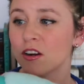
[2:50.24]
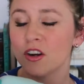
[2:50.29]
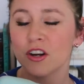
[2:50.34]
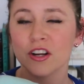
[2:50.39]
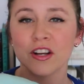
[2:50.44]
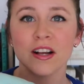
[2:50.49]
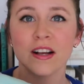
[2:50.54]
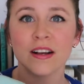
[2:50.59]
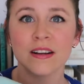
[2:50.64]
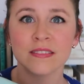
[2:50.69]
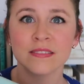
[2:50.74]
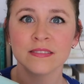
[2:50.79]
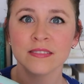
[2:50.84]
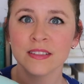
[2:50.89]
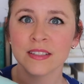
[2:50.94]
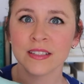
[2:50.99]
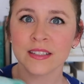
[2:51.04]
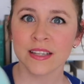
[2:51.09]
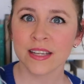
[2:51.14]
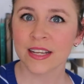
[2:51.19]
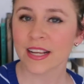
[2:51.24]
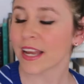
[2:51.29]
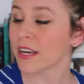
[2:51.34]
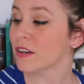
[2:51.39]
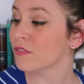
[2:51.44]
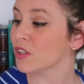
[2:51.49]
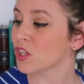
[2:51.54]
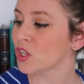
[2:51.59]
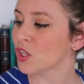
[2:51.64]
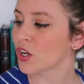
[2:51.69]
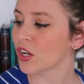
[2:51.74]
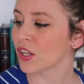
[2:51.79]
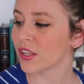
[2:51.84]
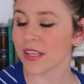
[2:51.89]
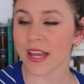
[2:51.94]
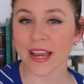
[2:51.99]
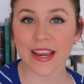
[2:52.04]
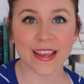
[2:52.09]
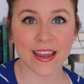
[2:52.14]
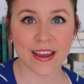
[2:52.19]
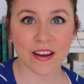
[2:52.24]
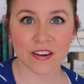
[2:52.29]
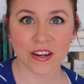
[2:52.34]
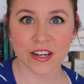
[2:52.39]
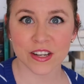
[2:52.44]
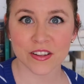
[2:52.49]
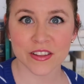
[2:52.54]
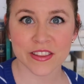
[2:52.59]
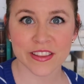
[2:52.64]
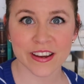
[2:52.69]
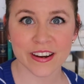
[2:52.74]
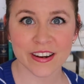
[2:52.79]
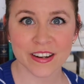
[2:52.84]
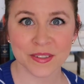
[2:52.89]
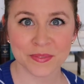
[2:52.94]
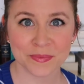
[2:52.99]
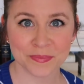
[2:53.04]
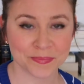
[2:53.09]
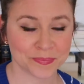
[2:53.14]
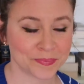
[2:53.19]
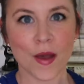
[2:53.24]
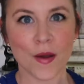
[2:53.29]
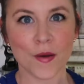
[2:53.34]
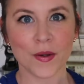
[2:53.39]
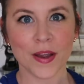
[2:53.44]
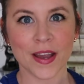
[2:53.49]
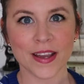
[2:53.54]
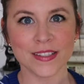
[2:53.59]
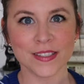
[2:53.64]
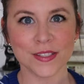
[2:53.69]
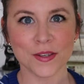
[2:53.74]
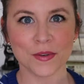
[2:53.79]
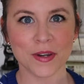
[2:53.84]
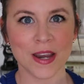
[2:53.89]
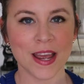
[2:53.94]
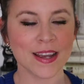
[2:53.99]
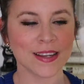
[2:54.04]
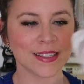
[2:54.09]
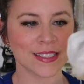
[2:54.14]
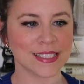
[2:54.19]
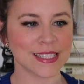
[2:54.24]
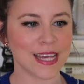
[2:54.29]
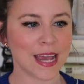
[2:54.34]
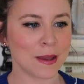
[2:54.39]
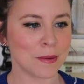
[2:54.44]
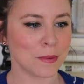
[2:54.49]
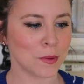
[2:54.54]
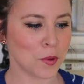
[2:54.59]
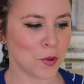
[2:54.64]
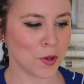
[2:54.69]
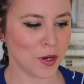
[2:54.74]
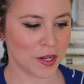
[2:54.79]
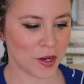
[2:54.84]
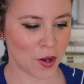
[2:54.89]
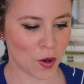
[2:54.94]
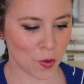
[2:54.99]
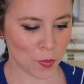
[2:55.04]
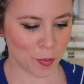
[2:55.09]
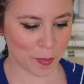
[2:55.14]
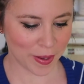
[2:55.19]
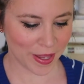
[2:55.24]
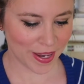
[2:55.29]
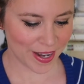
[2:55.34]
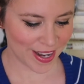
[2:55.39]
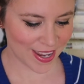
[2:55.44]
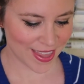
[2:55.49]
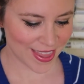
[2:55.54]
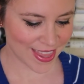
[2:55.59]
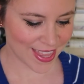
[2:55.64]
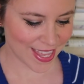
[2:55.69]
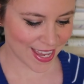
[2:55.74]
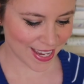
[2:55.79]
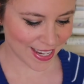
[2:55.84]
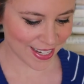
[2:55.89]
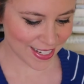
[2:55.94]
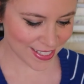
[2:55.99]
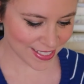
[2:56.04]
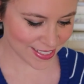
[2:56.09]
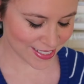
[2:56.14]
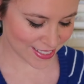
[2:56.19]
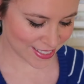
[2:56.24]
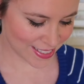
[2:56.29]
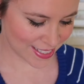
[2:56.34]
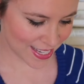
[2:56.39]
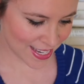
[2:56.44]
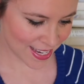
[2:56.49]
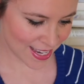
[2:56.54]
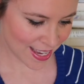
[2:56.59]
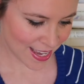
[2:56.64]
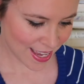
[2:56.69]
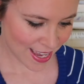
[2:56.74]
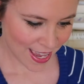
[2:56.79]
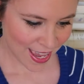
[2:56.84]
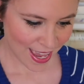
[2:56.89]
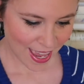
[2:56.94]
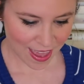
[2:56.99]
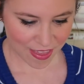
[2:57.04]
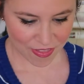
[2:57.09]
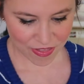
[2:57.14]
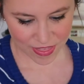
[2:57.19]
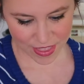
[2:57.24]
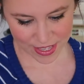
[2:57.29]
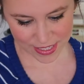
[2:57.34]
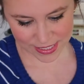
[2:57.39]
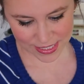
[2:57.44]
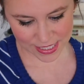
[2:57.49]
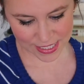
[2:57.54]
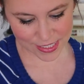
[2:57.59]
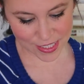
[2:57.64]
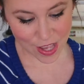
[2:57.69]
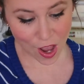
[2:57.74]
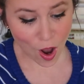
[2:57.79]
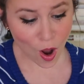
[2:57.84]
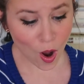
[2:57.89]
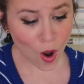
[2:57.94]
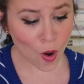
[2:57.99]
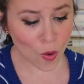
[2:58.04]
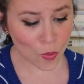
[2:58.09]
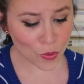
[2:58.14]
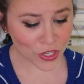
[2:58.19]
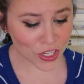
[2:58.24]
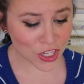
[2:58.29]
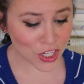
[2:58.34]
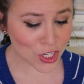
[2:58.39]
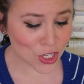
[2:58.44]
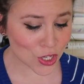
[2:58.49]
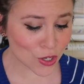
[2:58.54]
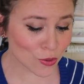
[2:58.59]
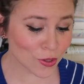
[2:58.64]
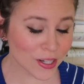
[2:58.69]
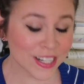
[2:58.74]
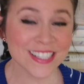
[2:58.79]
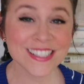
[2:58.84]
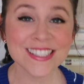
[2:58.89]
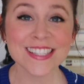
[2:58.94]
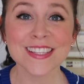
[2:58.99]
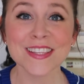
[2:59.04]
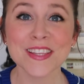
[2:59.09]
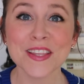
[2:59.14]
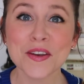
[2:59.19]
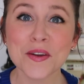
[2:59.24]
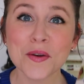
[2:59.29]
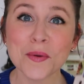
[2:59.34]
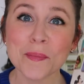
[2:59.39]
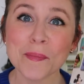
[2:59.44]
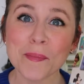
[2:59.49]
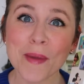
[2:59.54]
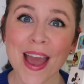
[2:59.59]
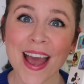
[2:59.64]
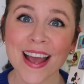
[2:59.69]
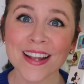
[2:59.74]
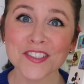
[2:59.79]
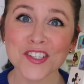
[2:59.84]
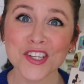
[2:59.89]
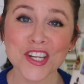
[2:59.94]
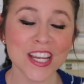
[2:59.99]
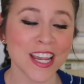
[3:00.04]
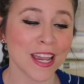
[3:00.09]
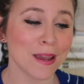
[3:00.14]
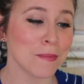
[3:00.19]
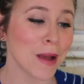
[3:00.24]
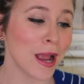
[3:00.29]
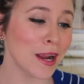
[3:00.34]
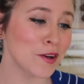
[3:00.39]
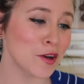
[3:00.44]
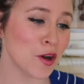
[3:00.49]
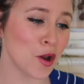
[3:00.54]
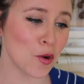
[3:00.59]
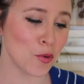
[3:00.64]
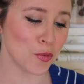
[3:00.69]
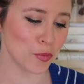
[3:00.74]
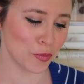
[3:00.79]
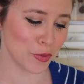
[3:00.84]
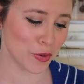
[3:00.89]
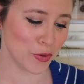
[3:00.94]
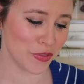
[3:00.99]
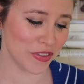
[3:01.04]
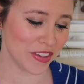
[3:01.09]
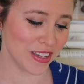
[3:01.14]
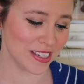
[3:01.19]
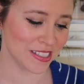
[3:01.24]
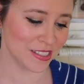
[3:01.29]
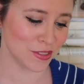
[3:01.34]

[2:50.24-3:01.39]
or a kind of a look-alike Ariel there. Okay, so next I'm going to open this. And this is, oh cute, it's a little matching game. I know Ruthie